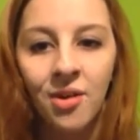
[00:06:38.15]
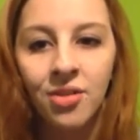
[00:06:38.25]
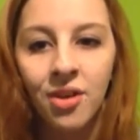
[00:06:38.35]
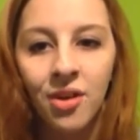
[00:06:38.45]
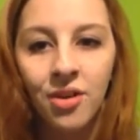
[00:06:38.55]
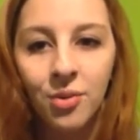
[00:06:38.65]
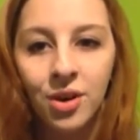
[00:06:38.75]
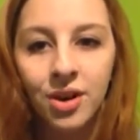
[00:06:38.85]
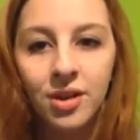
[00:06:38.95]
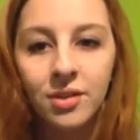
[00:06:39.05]
all the hard
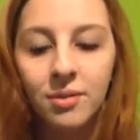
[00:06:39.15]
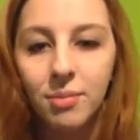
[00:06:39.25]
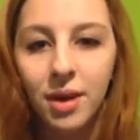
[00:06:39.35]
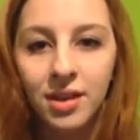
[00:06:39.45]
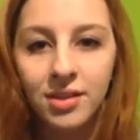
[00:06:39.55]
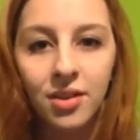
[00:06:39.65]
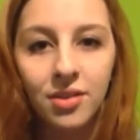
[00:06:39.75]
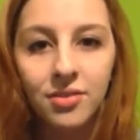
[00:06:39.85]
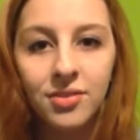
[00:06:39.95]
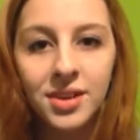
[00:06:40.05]
work pays
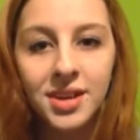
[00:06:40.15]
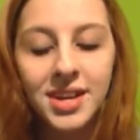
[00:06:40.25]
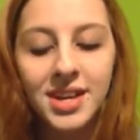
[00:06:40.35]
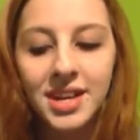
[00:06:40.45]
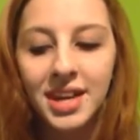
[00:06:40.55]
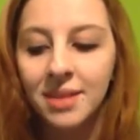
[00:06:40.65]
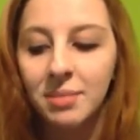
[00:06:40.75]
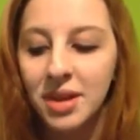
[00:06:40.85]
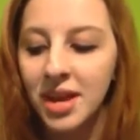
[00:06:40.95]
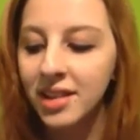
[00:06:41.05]
off,
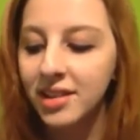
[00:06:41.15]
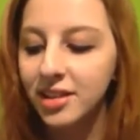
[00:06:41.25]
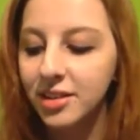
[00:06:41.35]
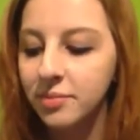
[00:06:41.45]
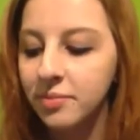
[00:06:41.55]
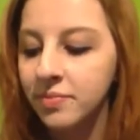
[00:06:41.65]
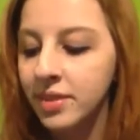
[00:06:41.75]
and my dad's here.